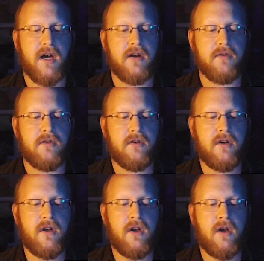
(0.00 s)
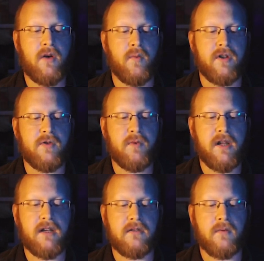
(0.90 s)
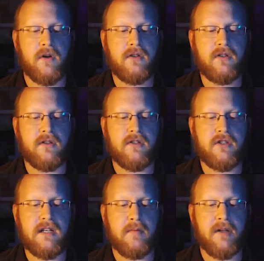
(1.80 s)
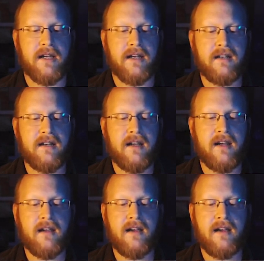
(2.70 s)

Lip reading: Spiral. When you planeswalk to the cheetah planet,